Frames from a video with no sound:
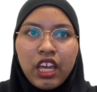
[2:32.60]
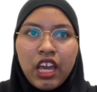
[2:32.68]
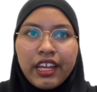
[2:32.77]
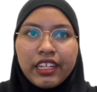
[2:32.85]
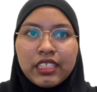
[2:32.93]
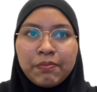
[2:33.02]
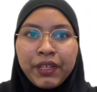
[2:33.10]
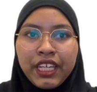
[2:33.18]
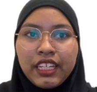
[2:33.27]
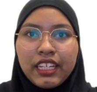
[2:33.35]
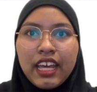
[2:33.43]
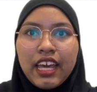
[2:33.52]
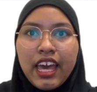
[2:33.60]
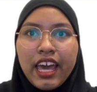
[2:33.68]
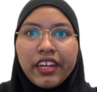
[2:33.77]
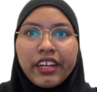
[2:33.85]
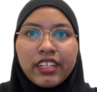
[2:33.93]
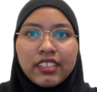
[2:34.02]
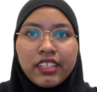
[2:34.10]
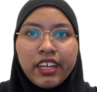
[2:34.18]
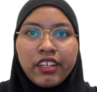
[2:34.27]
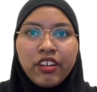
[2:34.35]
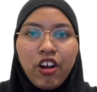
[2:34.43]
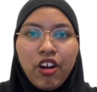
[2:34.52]
The speed and
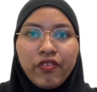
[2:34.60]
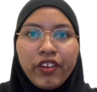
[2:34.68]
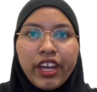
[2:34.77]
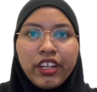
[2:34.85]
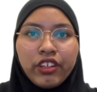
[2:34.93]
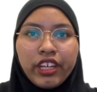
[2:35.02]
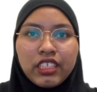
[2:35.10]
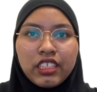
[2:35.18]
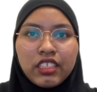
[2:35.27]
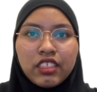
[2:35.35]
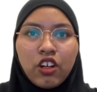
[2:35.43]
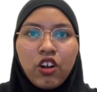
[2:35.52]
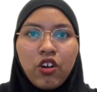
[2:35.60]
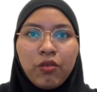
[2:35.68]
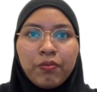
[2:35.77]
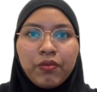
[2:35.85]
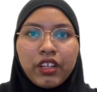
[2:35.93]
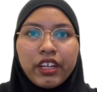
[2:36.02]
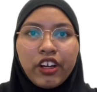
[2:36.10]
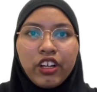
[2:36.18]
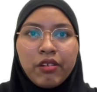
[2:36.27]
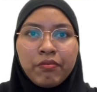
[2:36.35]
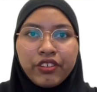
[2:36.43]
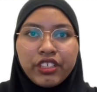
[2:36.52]
extent of educational
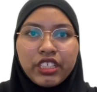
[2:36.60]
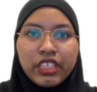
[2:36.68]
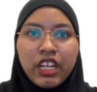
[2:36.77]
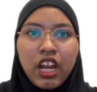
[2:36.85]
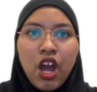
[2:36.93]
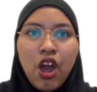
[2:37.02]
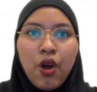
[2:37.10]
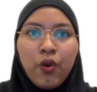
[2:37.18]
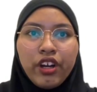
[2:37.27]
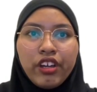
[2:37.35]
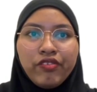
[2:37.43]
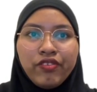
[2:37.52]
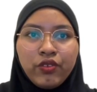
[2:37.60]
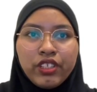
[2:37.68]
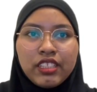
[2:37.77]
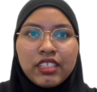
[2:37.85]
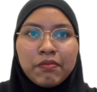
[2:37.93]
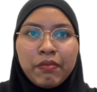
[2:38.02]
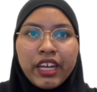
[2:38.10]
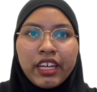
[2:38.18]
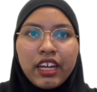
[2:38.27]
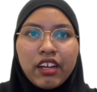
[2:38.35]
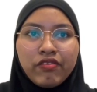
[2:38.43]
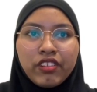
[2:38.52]
collaboration were influenced
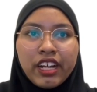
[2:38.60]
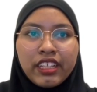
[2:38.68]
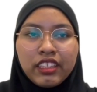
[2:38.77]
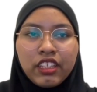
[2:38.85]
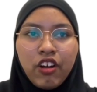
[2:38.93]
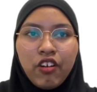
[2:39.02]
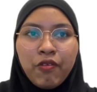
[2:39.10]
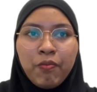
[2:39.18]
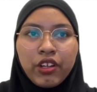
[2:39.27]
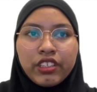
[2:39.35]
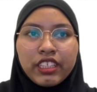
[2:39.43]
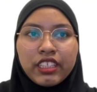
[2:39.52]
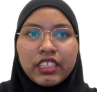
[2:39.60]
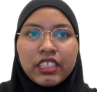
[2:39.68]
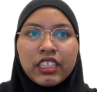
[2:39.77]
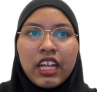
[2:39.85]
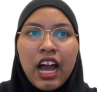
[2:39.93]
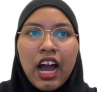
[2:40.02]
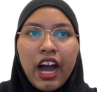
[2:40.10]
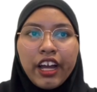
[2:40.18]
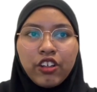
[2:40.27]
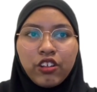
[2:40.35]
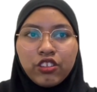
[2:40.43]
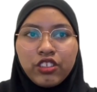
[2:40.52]
by a variety of political,
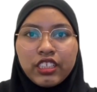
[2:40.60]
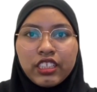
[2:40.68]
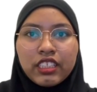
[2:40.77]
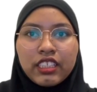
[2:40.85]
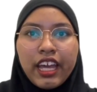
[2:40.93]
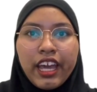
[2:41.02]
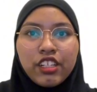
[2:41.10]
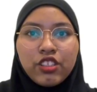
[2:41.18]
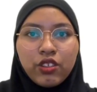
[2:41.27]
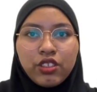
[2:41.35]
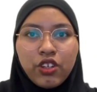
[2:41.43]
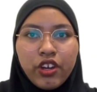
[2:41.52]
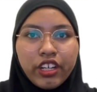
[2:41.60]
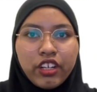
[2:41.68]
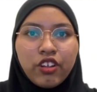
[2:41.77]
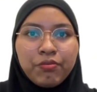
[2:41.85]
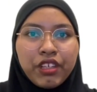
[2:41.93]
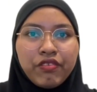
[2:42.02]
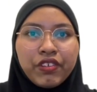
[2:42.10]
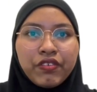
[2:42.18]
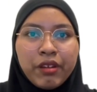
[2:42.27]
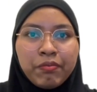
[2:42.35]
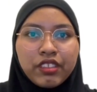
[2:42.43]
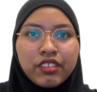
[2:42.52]
ideological, and socio-economic
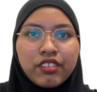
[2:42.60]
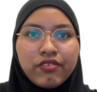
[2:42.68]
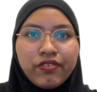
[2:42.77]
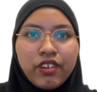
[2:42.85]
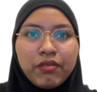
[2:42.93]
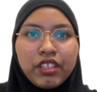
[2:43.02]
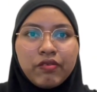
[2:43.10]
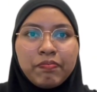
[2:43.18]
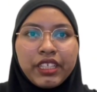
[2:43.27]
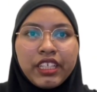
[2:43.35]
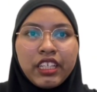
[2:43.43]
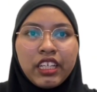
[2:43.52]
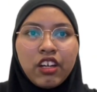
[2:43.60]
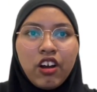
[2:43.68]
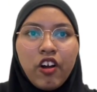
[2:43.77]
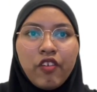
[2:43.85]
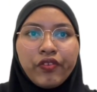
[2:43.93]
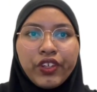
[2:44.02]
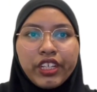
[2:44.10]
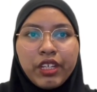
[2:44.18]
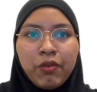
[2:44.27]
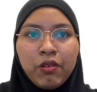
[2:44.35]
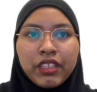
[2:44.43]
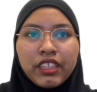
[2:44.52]
variables from the beginning of
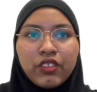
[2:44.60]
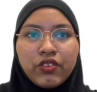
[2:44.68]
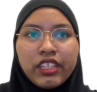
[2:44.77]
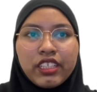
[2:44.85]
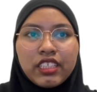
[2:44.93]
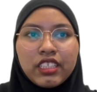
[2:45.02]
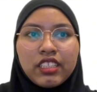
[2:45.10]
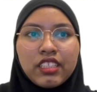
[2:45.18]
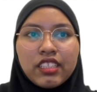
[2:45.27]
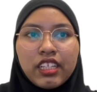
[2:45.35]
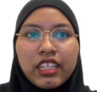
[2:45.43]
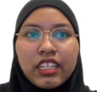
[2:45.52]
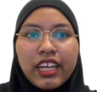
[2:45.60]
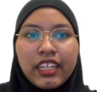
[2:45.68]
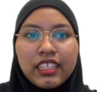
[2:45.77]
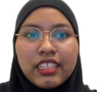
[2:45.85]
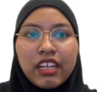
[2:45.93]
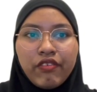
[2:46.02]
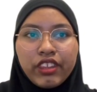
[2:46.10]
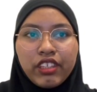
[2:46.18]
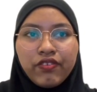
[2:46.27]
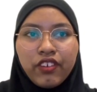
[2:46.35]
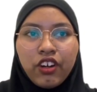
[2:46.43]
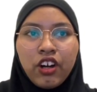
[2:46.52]
diplomatic relations in
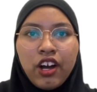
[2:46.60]
1974